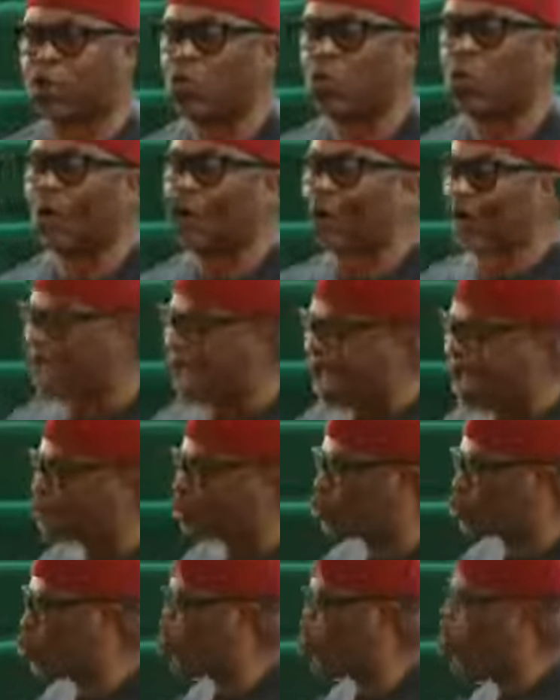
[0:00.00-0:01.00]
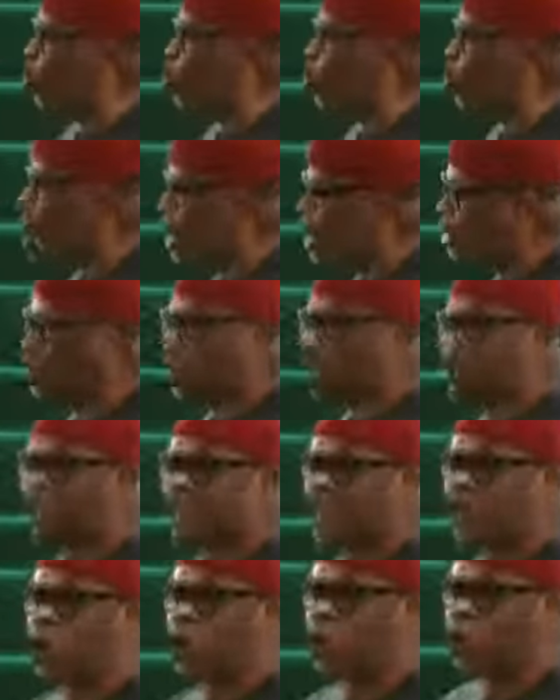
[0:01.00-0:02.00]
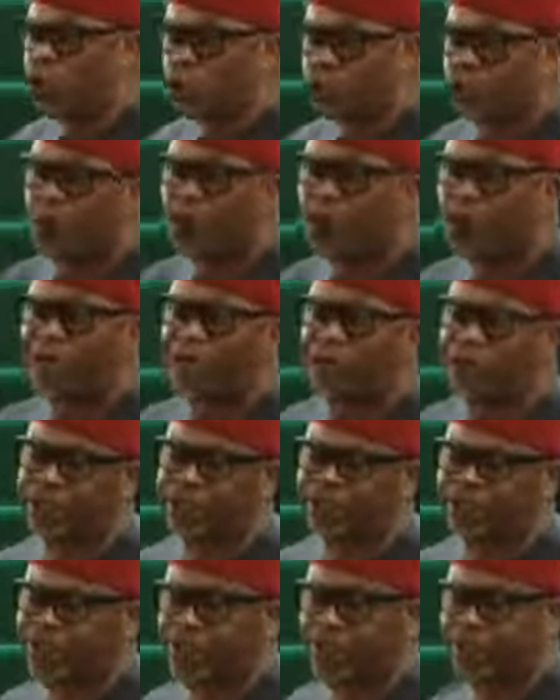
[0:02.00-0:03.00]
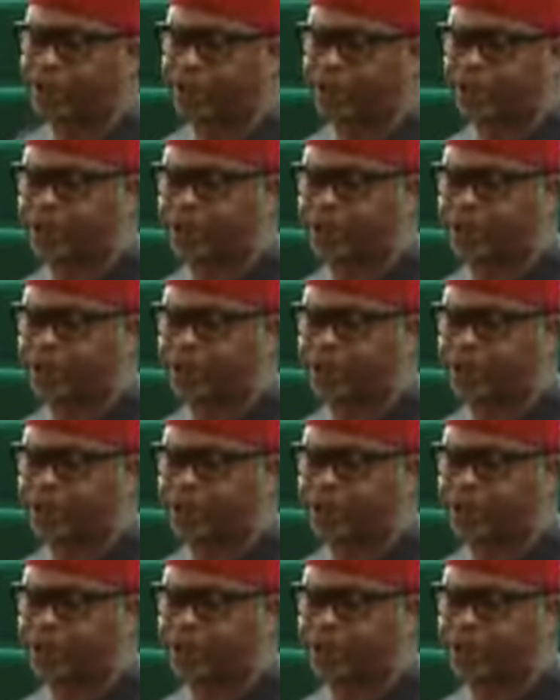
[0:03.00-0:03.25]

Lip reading: with regard to who you want to detain or who you don't want to detain.